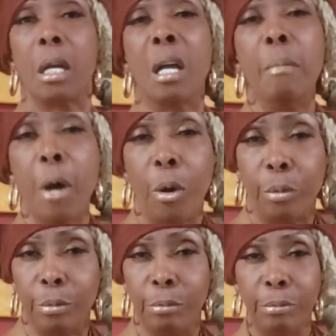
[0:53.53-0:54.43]
Come
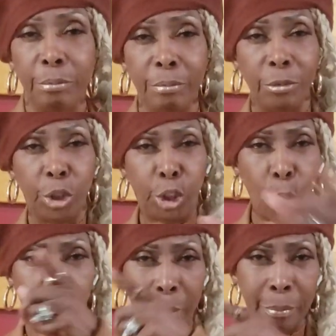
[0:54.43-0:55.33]
on.
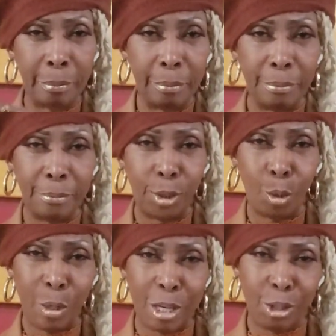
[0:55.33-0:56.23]
Show up
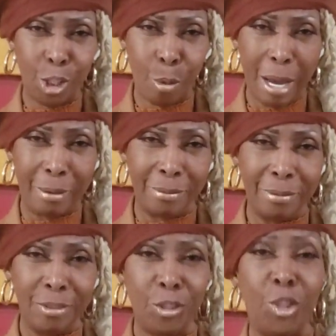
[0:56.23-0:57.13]
so we can show out.
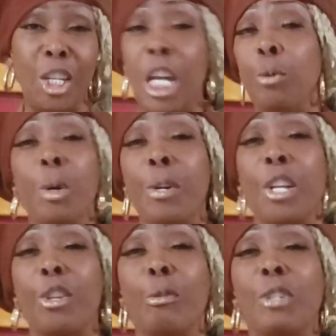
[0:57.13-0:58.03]
January the
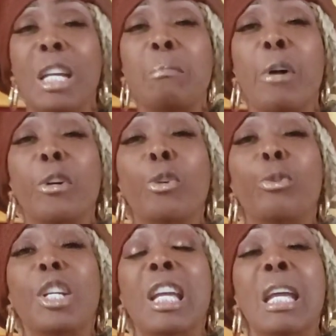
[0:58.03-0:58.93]
13th, Martin
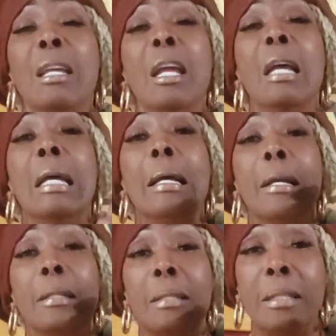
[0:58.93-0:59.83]
Luther King
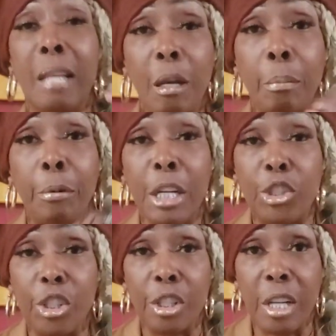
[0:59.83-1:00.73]

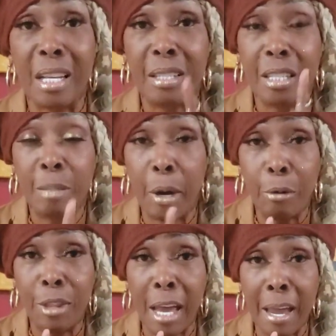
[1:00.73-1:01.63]
celebration. It's his
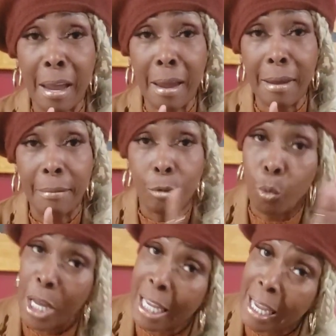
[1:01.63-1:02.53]
birthday
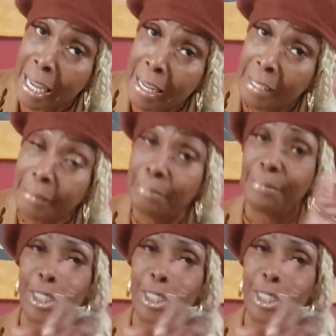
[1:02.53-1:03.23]
weekend.